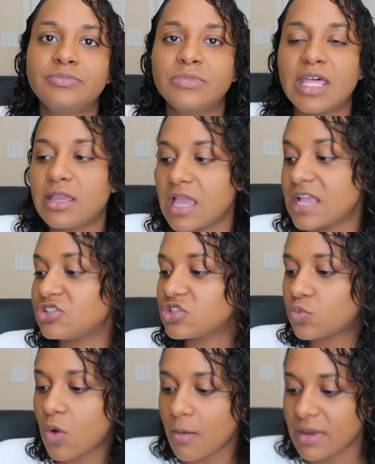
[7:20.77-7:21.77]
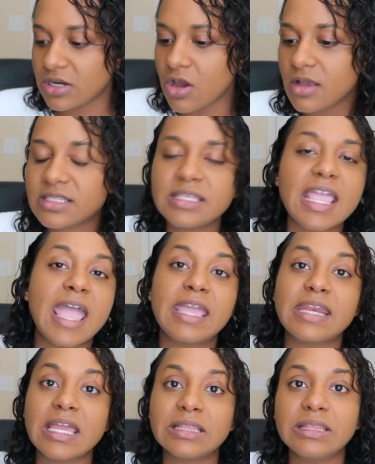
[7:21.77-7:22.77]
Like, I just walked my dogs today
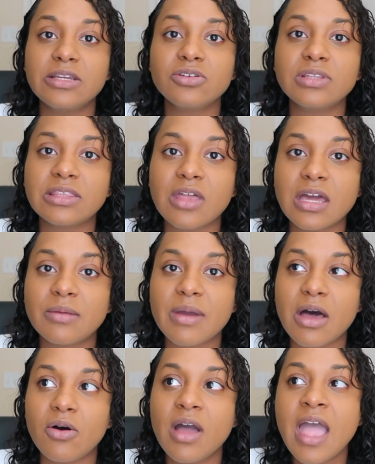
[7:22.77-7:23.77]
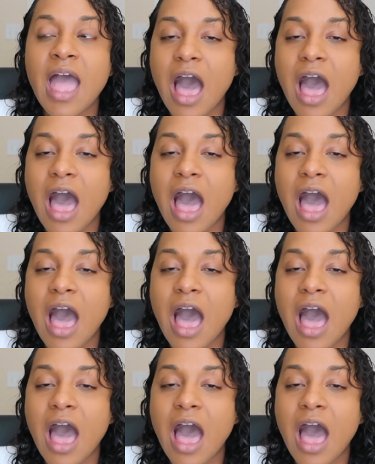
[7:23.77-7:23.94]
and I literally thought about